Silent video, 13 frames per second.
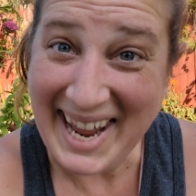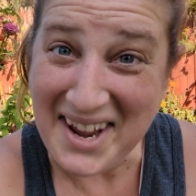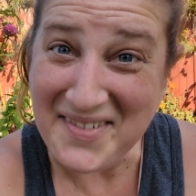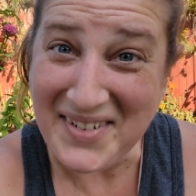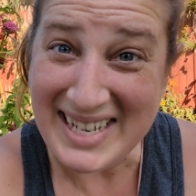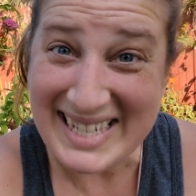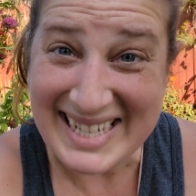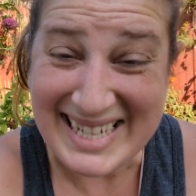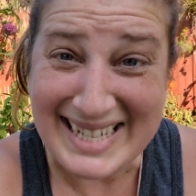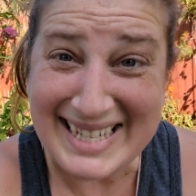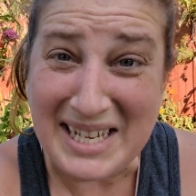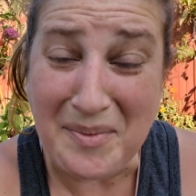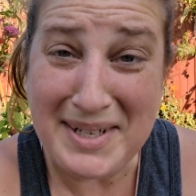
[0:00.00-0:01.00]
Hey friends, it
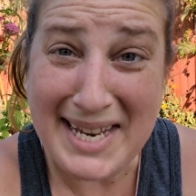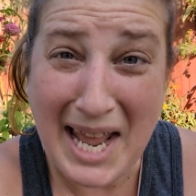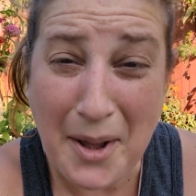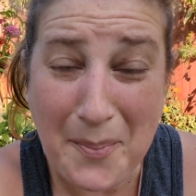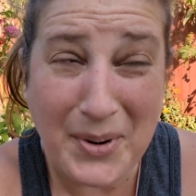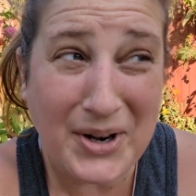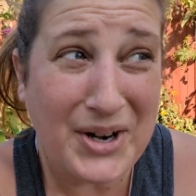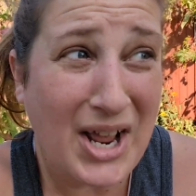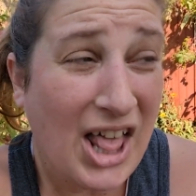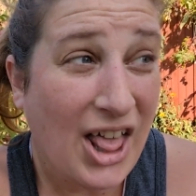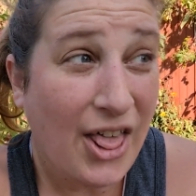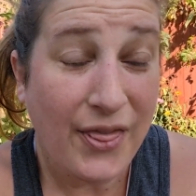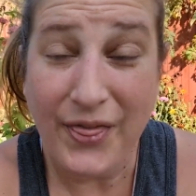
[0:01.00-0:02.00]
is September
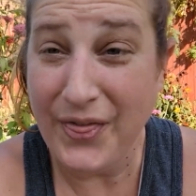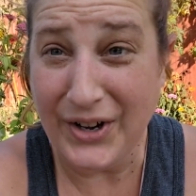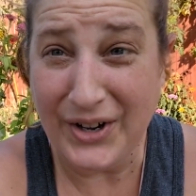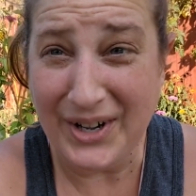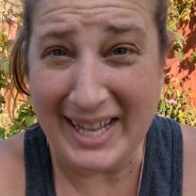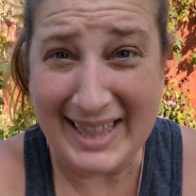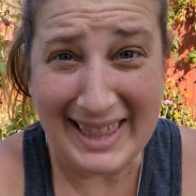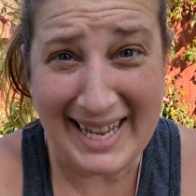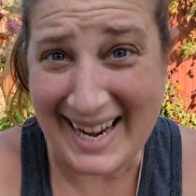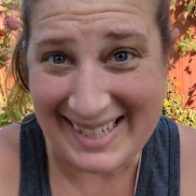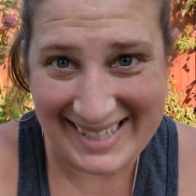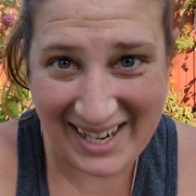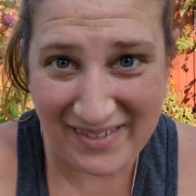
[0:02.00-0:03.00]
30th,
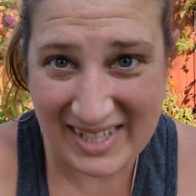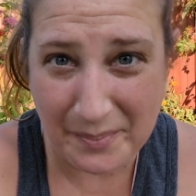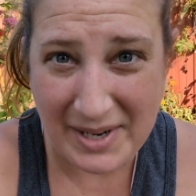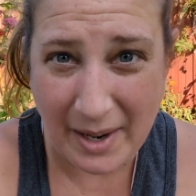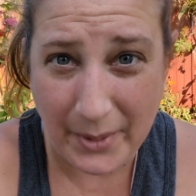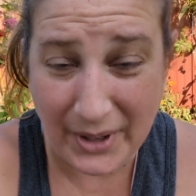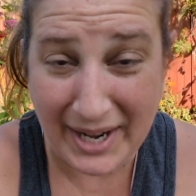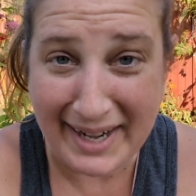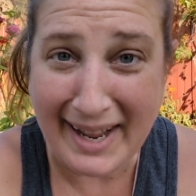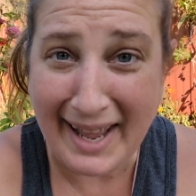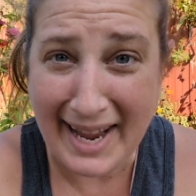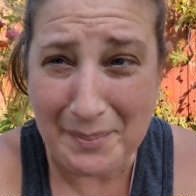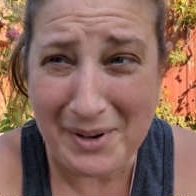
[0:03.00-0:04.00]
last day of September, and
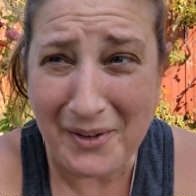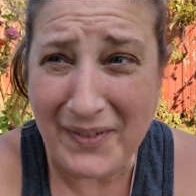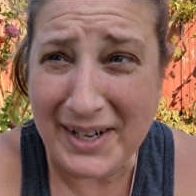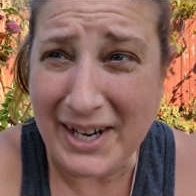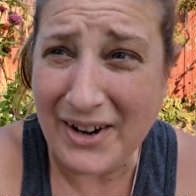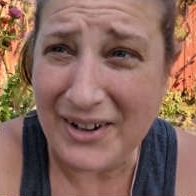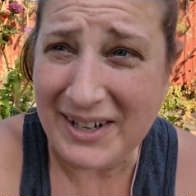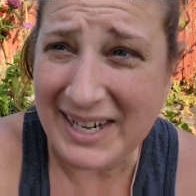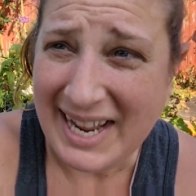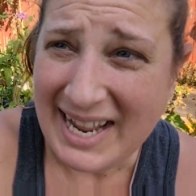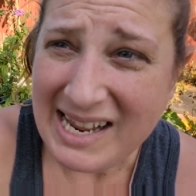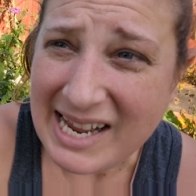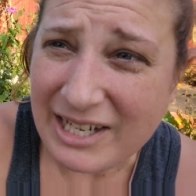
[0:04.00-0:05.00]
I'm out in the garden,